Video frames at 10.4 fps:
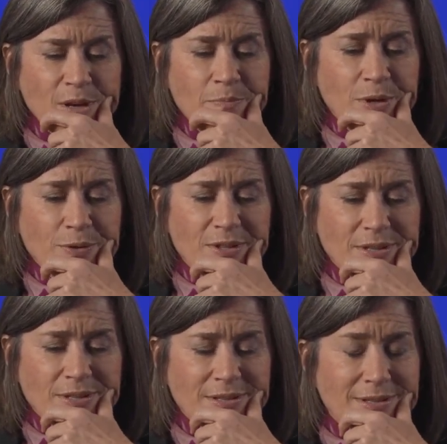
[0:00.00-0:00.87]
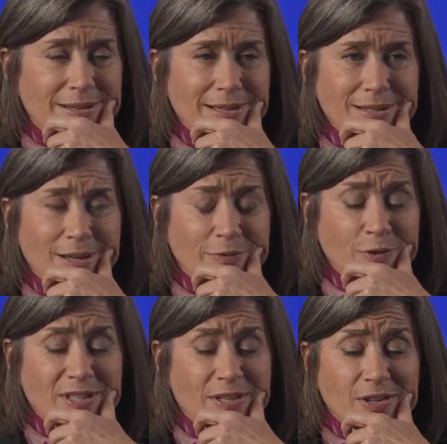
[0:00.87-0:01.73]
Moses
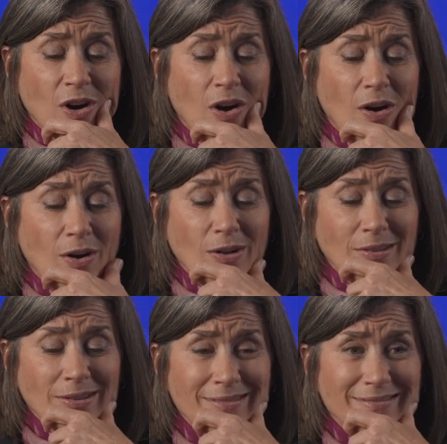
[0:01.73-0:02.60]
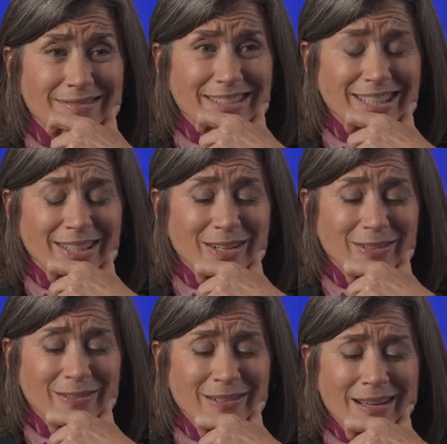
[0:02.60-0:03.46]
avoids the call, you
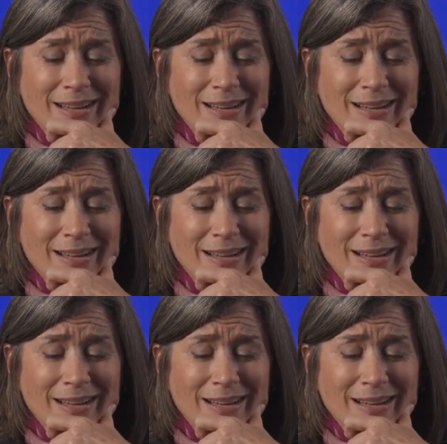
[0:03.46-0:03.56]
know.